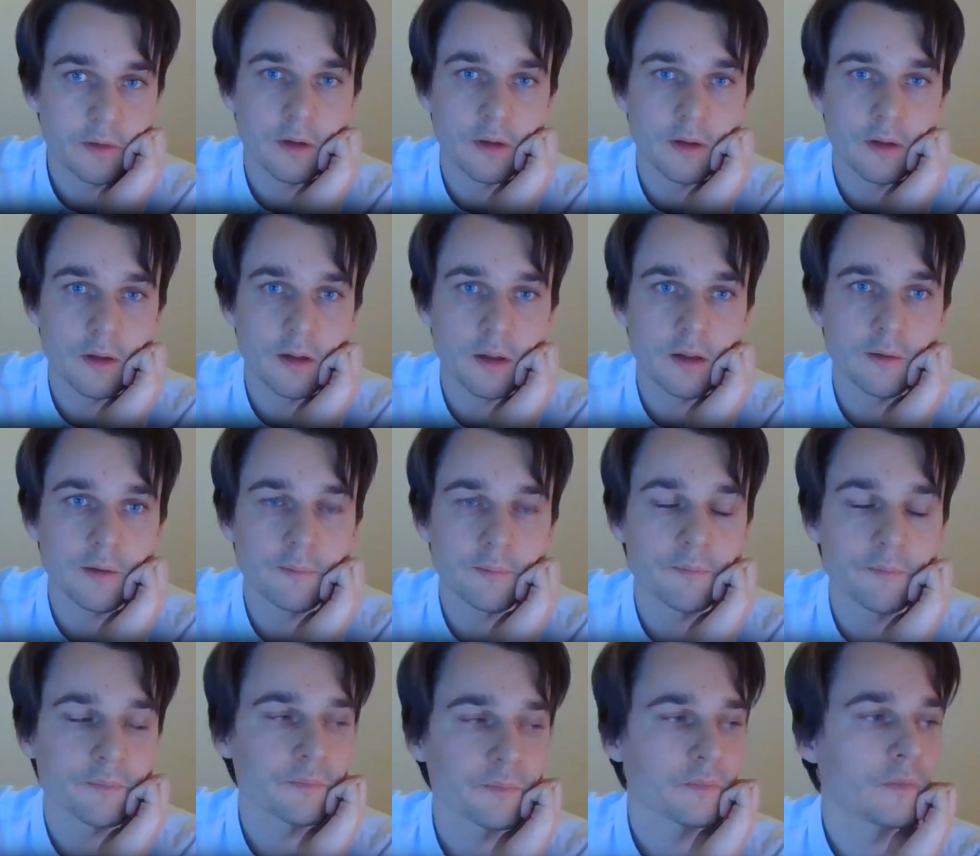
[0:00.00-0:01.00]

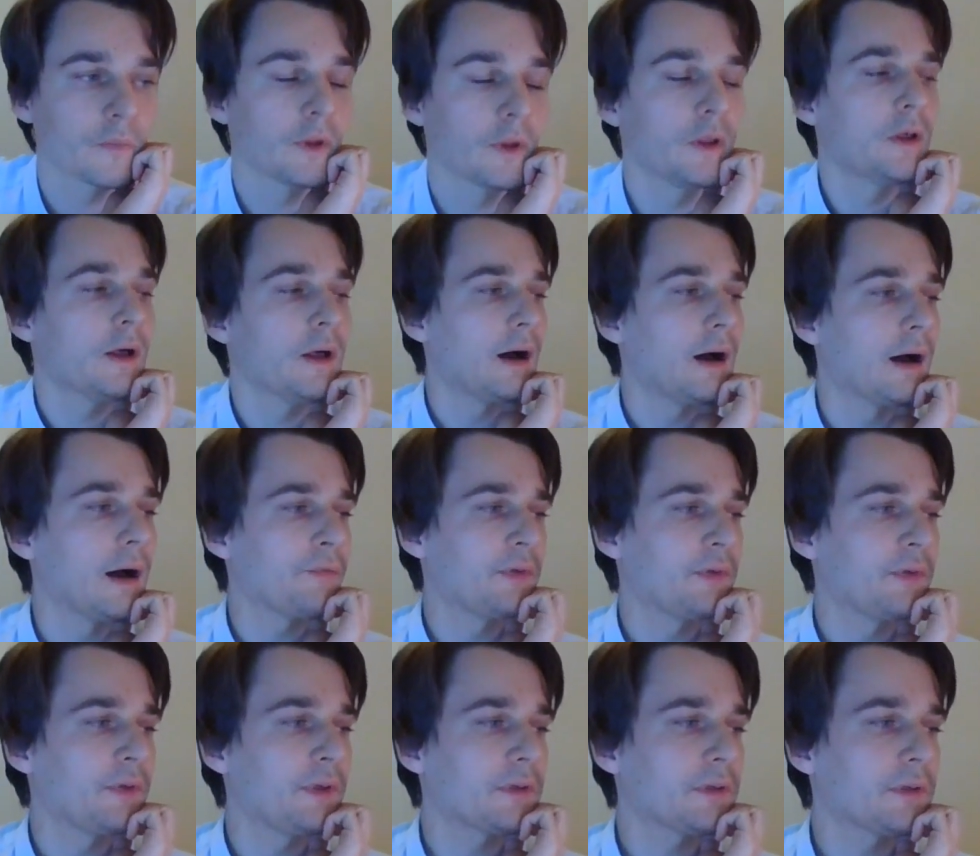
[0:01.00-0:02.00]
Um, I
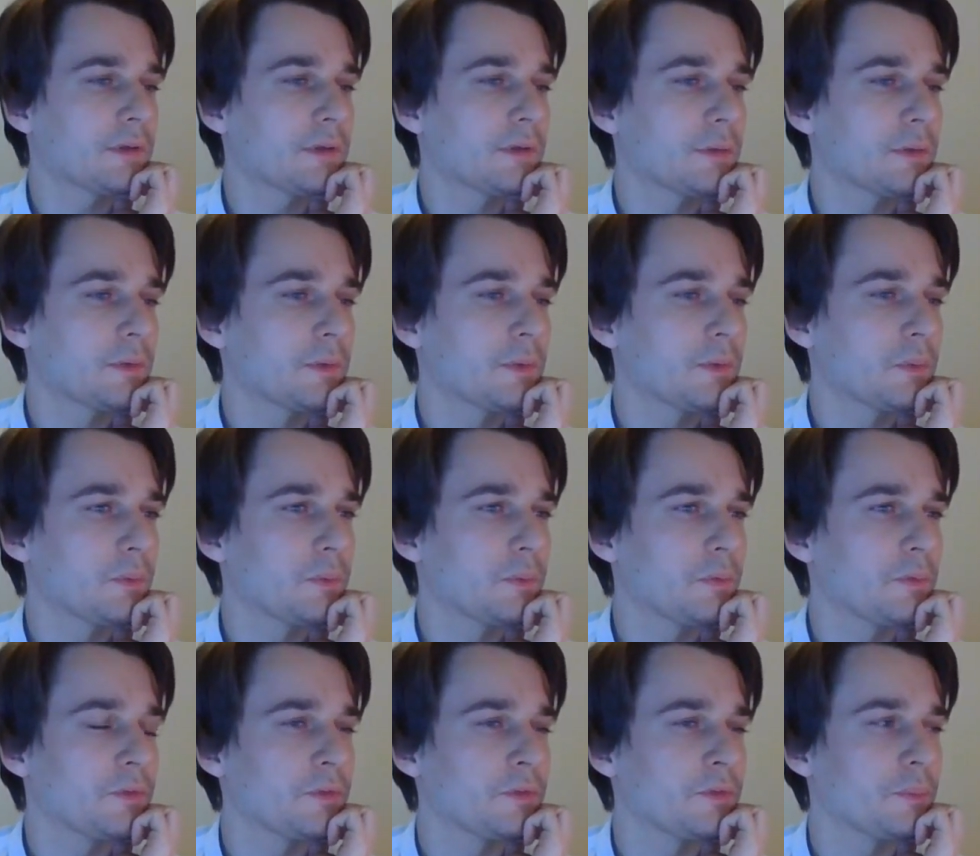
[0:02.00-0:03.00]
think
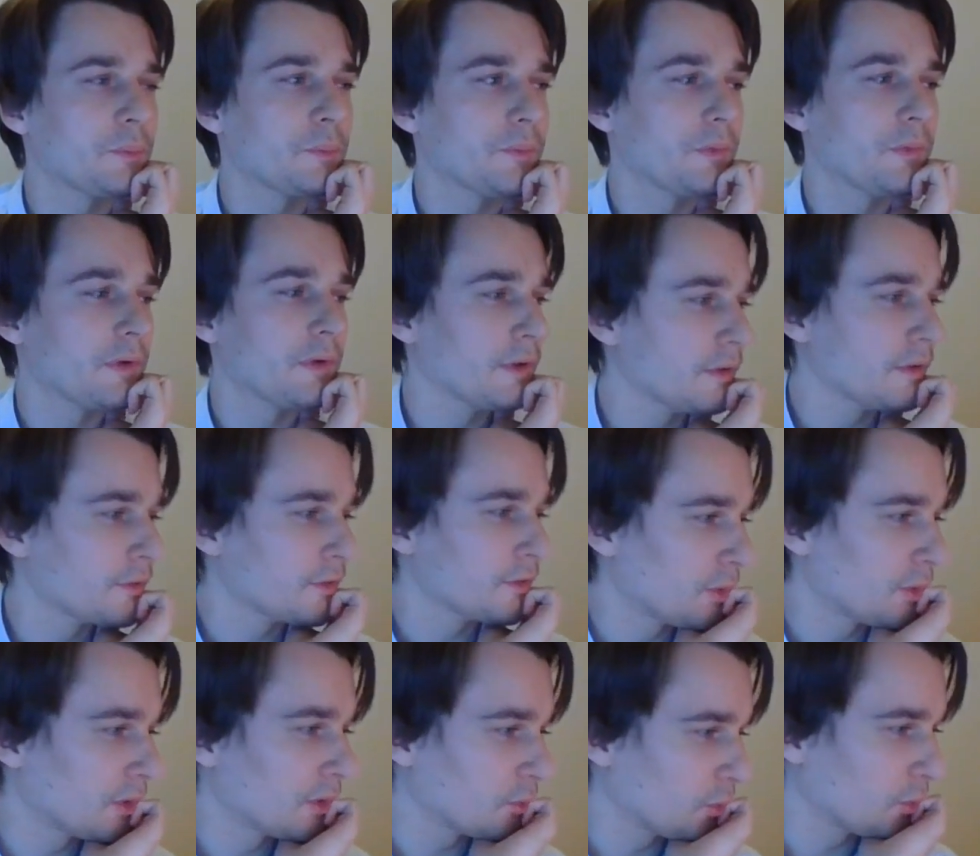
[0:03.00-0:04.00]

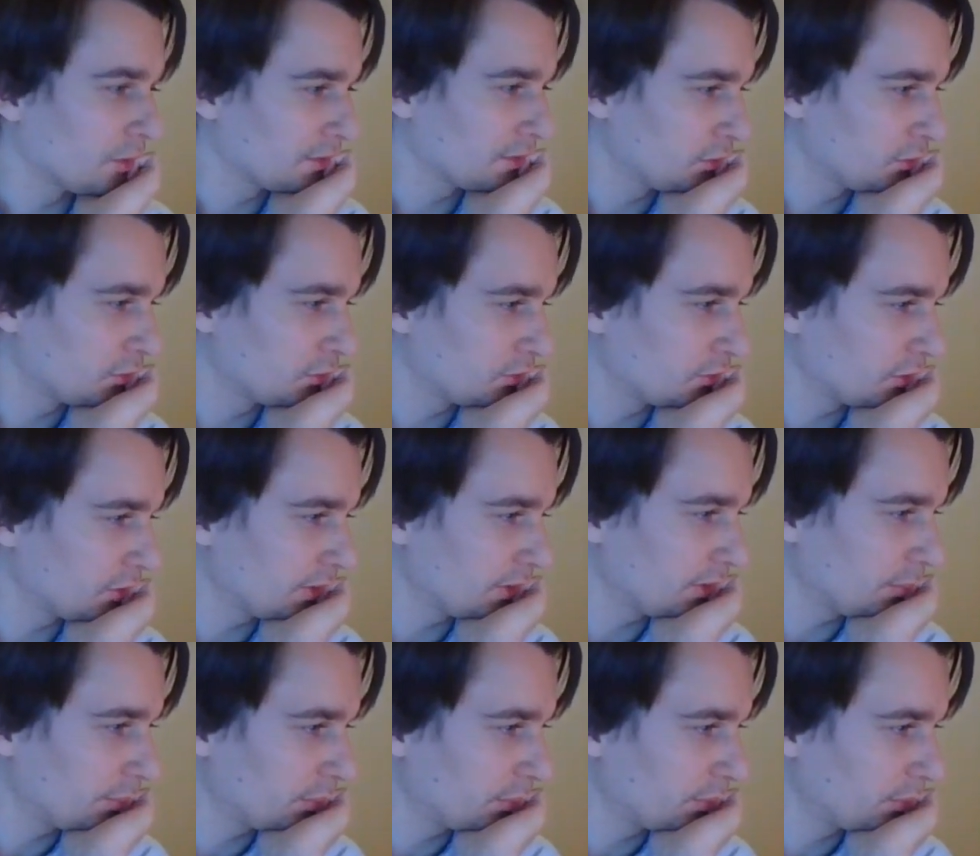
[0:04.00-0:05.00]
someone wanted to show
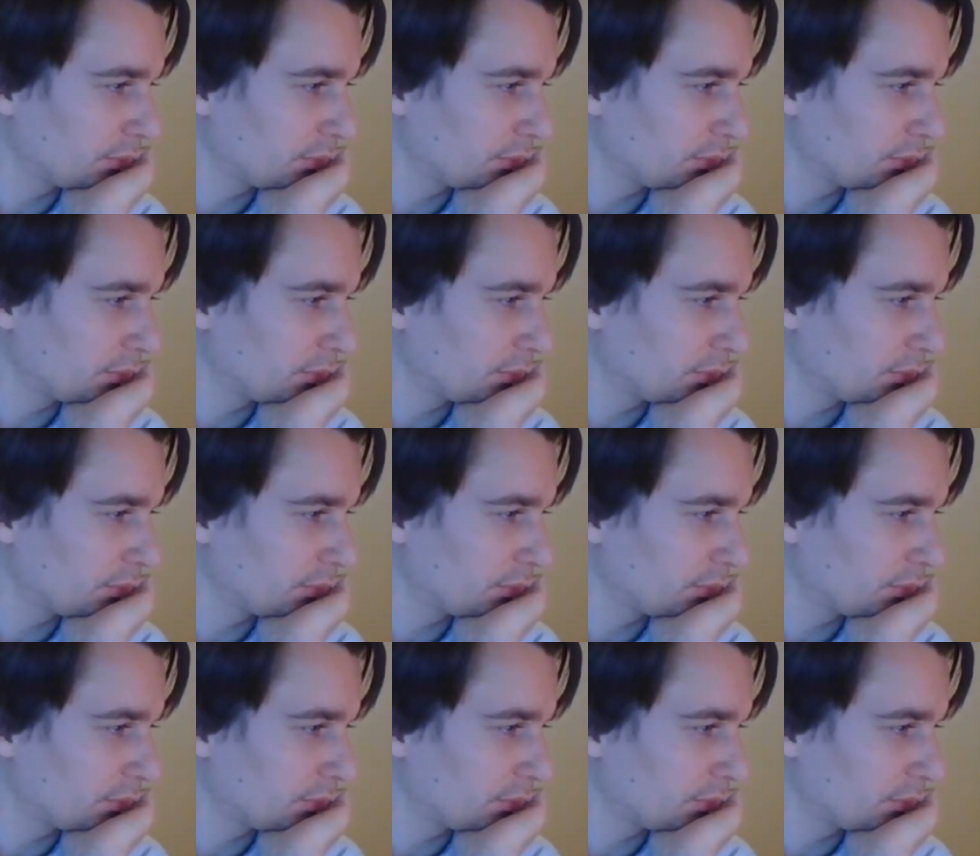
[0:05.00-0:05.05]
up,